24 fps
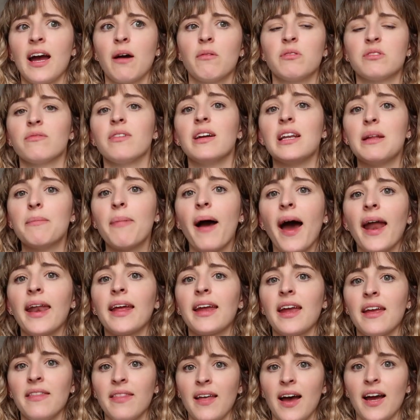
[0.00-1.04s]
I was really
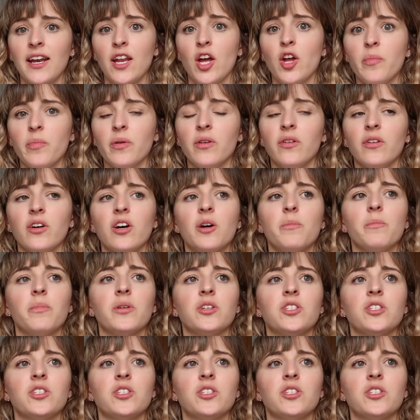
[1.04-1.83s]
panicking that I'd opened up.